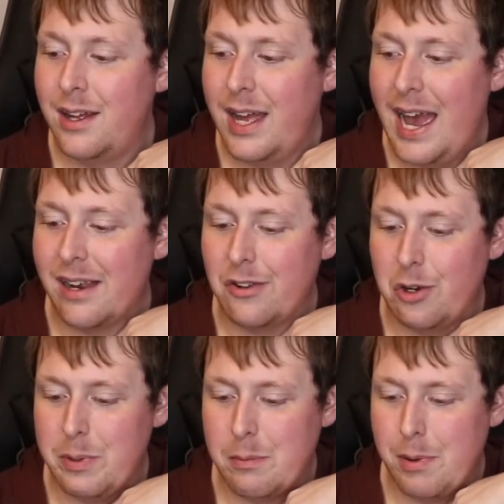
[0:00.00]
add a
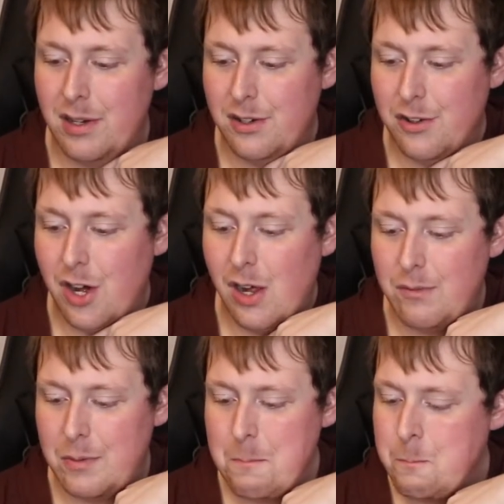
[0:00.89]
little bit of butter to all of
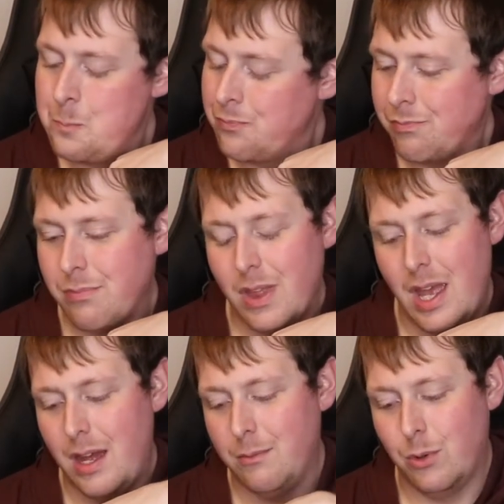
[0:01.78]
them,
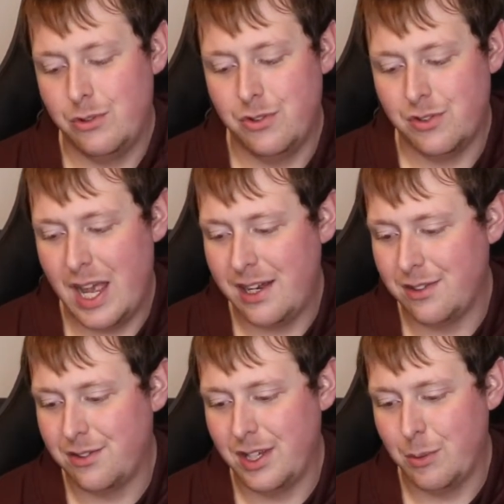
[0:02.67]
and we'll just kind
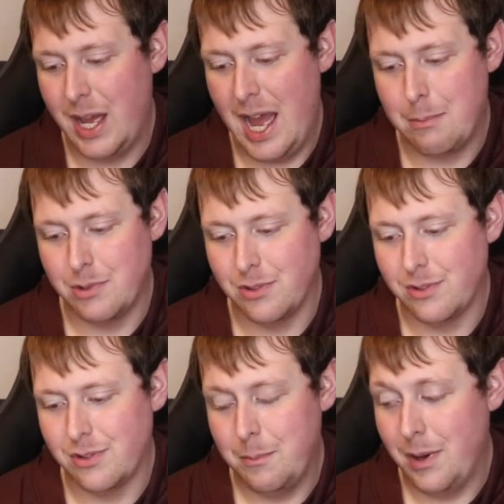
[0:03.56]
of see what
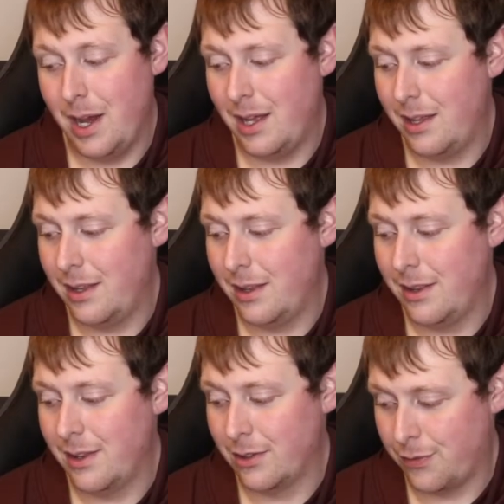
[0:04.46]
happens. But
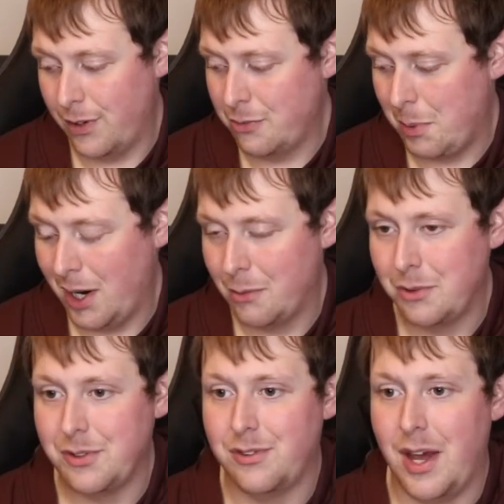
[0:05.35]
this first part
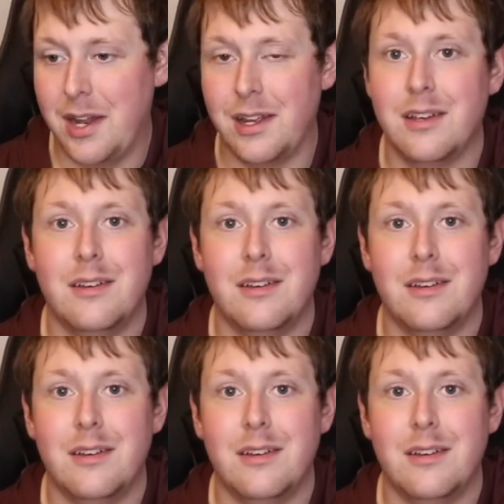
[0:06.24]
was exciting.